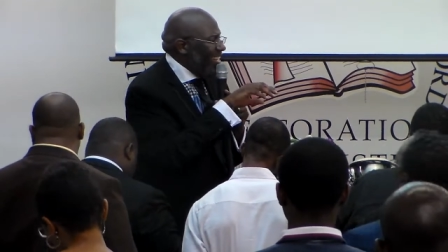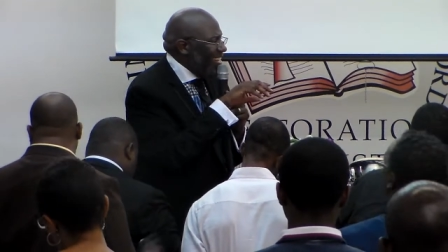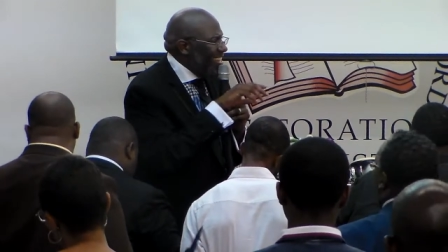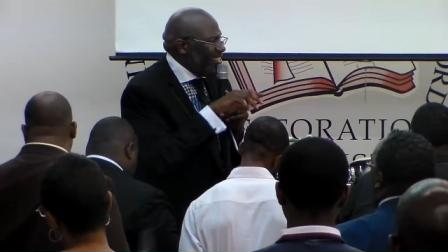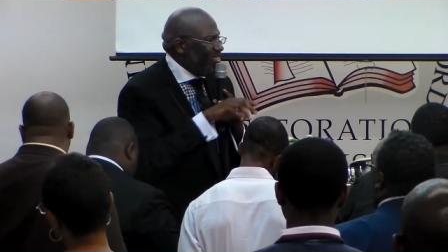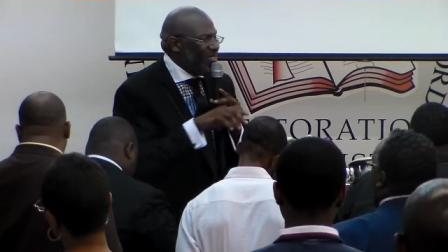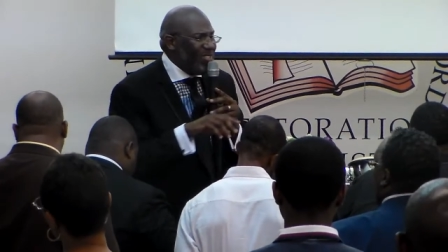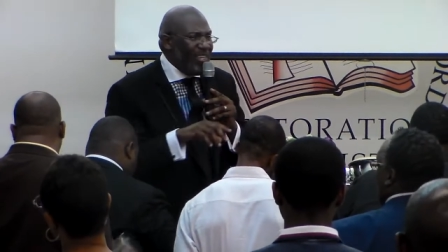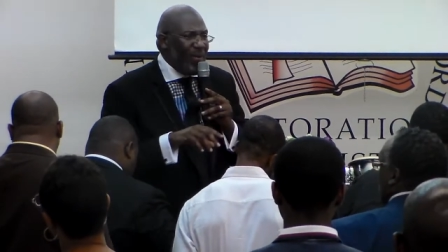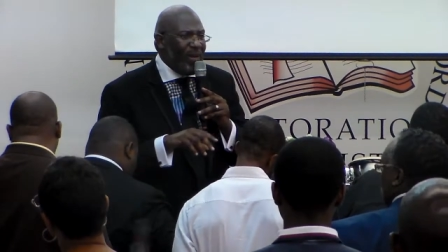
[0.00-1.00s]
and
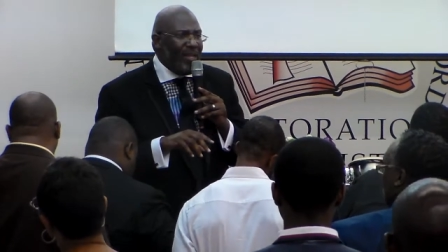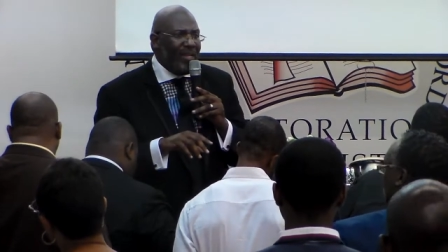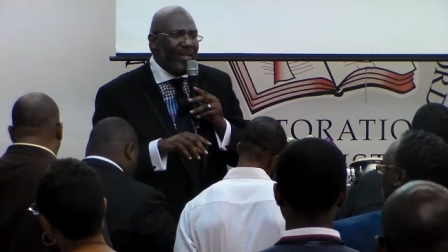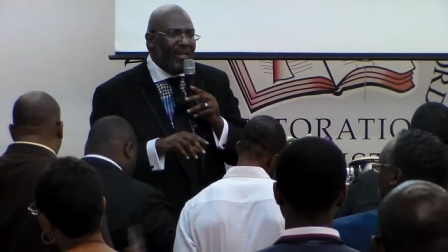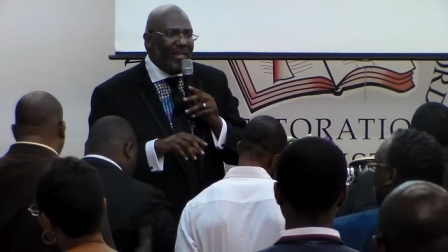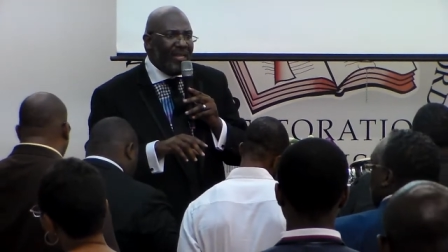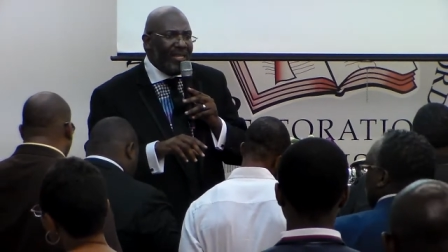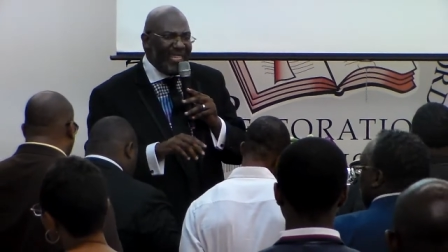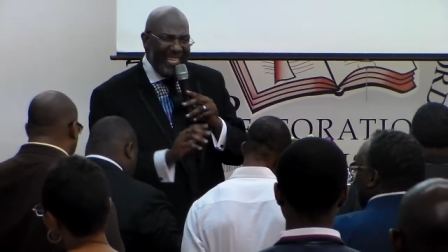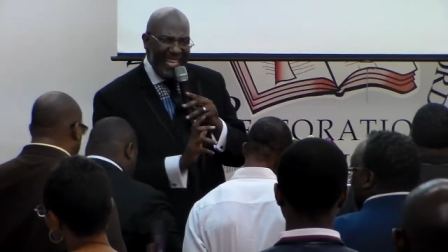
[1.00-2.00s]
necessary
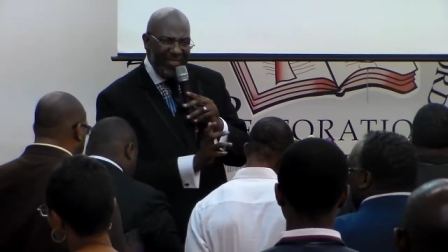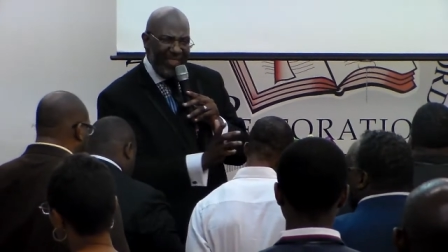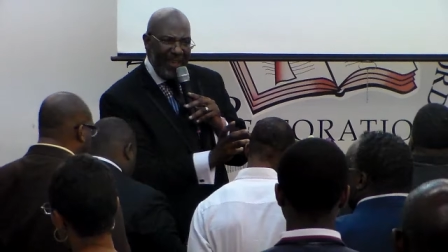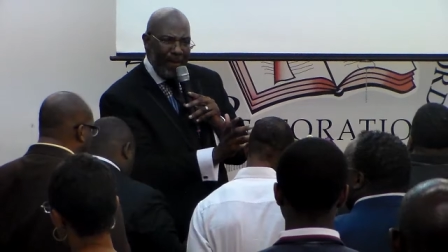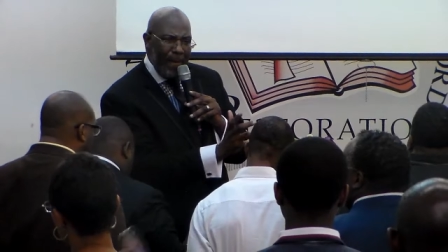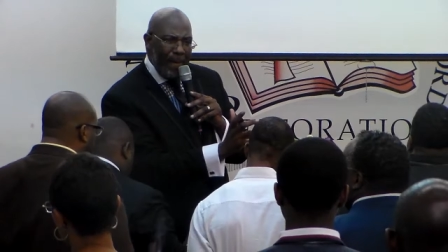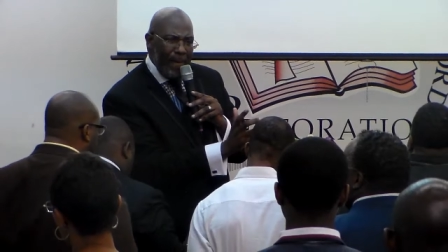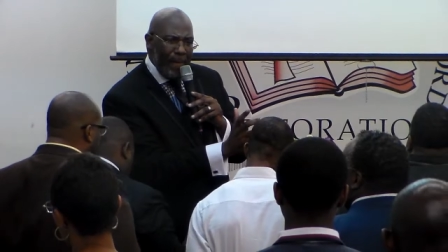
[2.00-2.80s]
to get there.